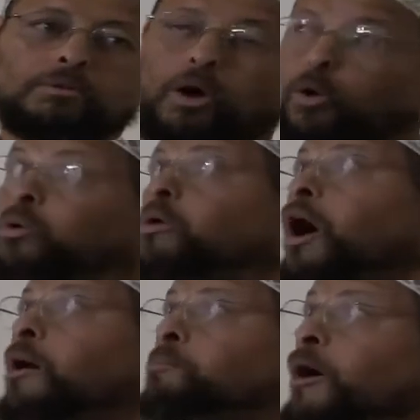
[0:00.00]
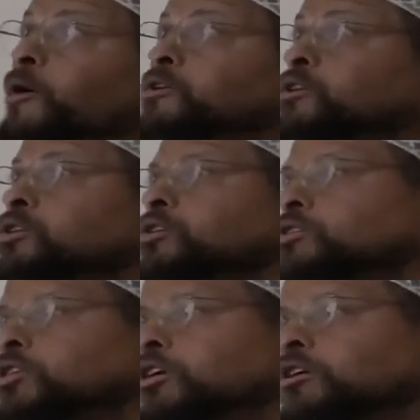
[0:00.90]
No, I married the
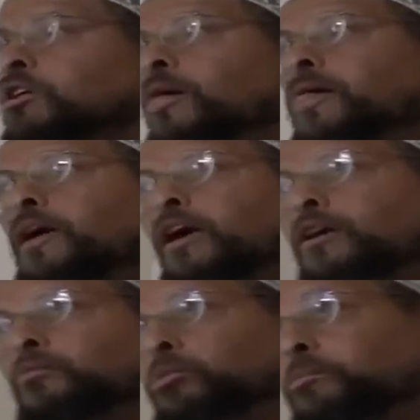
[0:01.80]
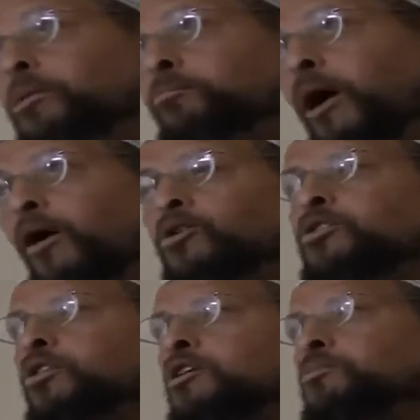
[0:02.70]
sister and we've been married
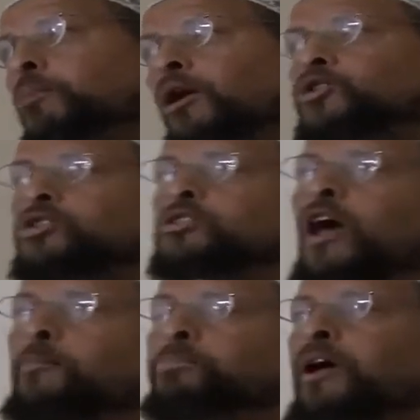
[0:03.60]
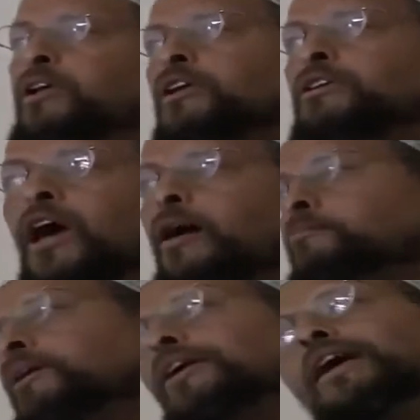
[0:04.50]
six months. She's not pregnant
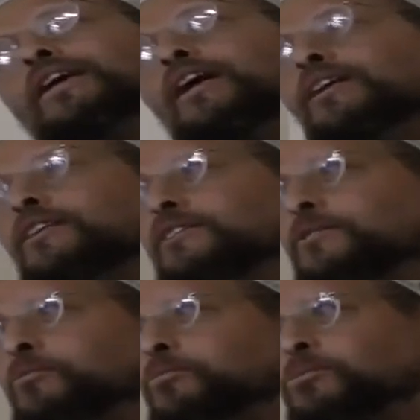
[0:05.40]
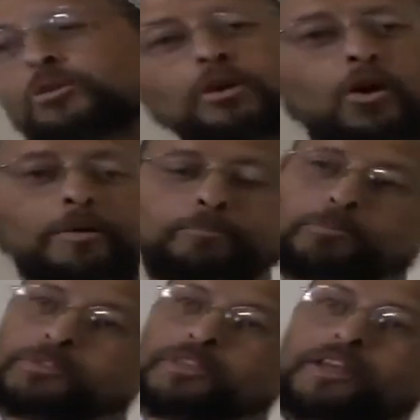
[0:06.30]
yet, man. I gotta, you know, I,
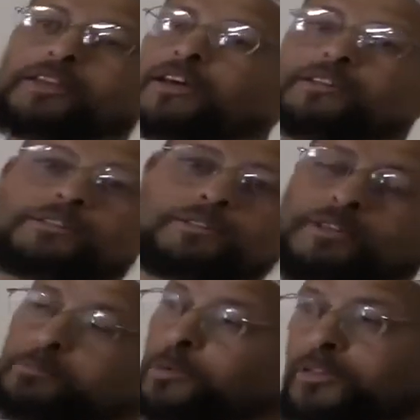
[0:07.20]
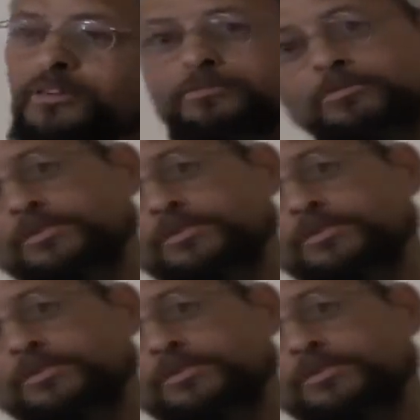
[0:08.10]
I gotta get a mother,